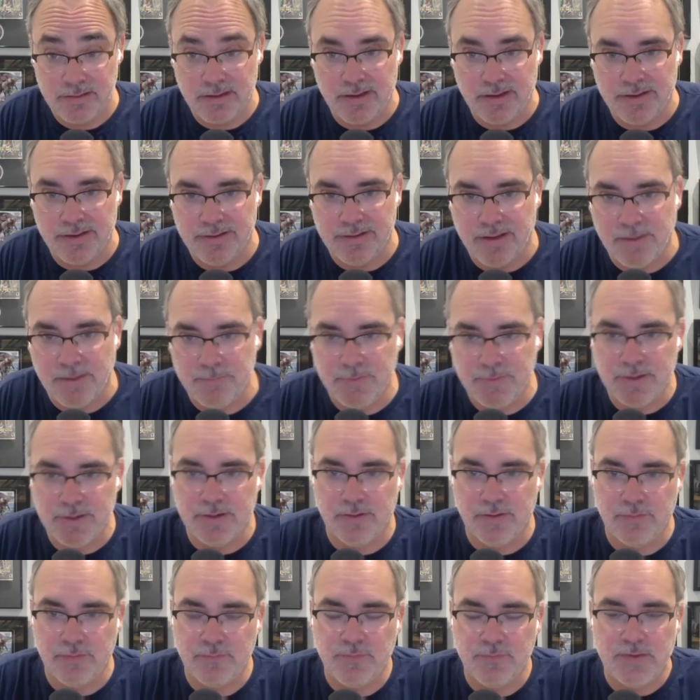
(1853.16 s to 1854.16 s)
I I'm
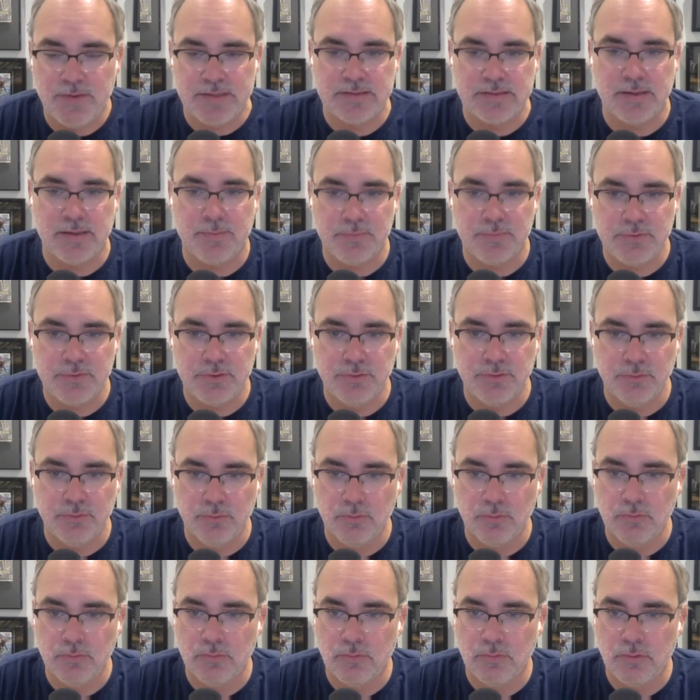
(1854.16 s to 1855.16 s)
gonna fess up
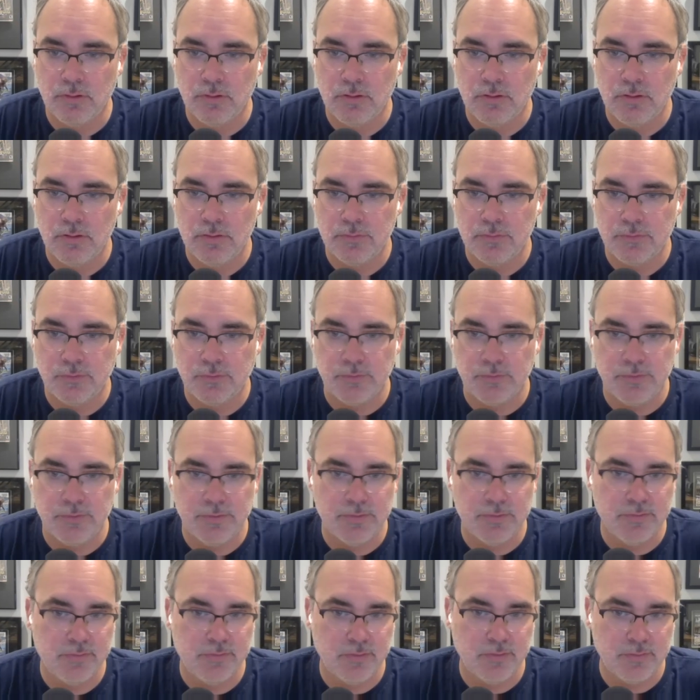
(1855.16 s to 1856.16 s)
to. So
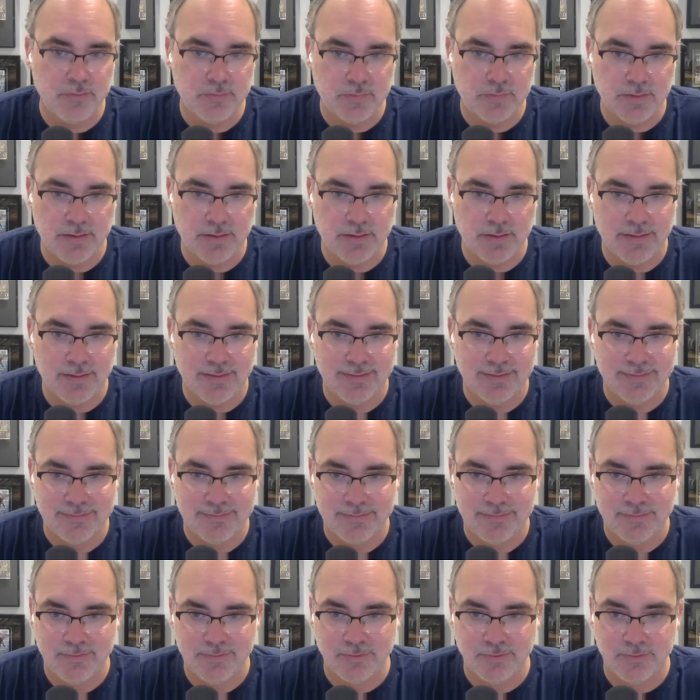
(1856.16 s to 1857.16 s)
there is this uh,
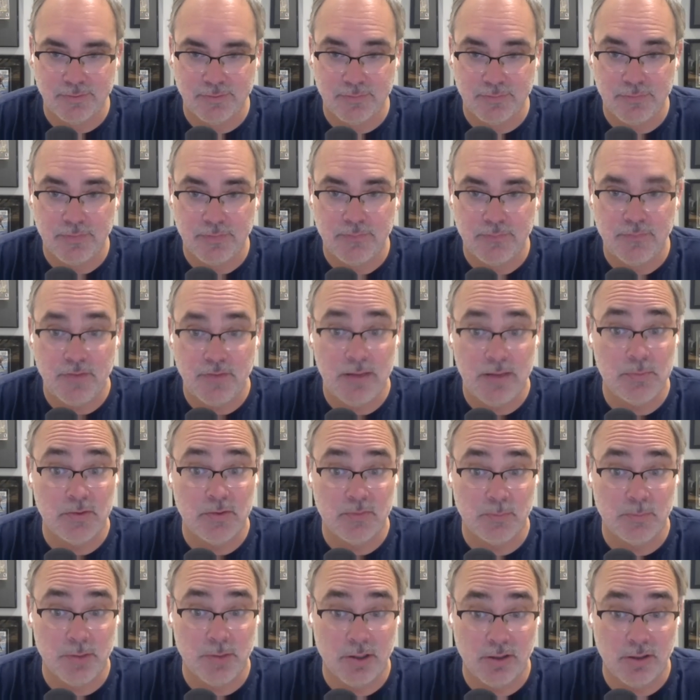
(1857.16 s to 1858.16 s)
sort of
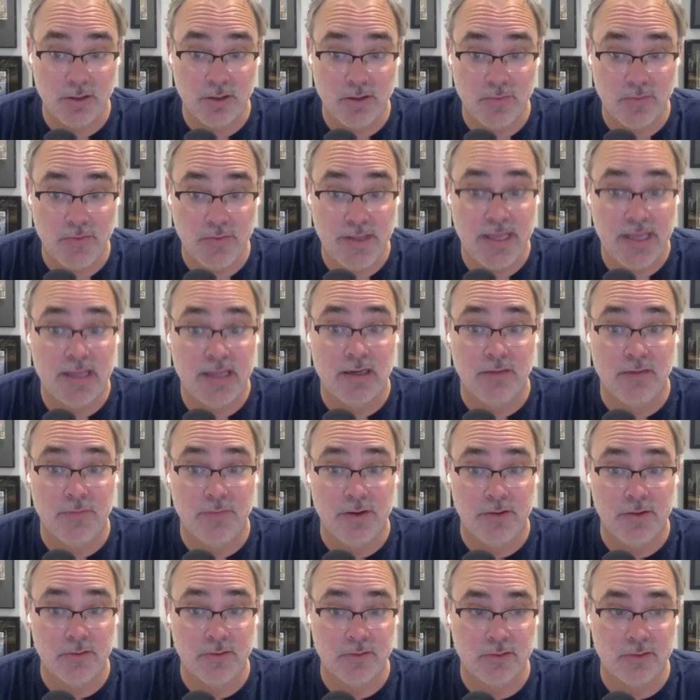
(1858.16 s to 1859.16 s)
famous bug called the
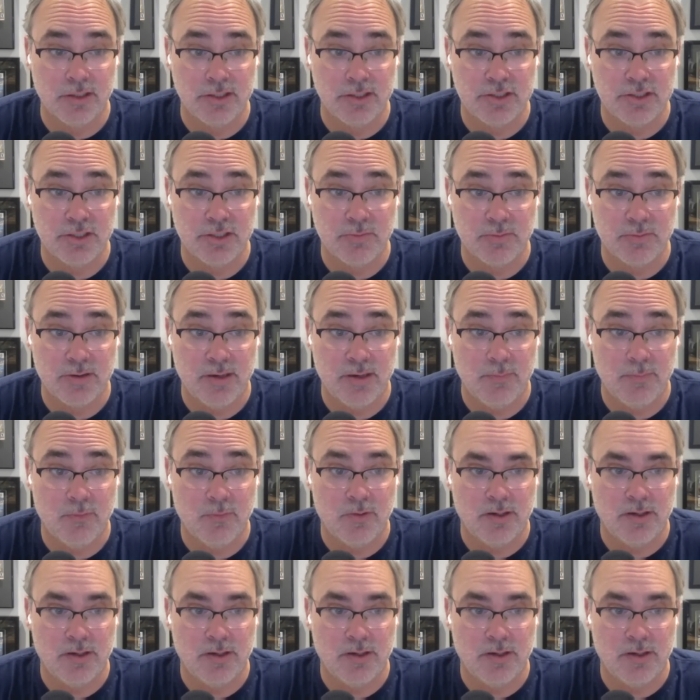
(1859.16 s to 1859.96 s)
elevator glitch in Prime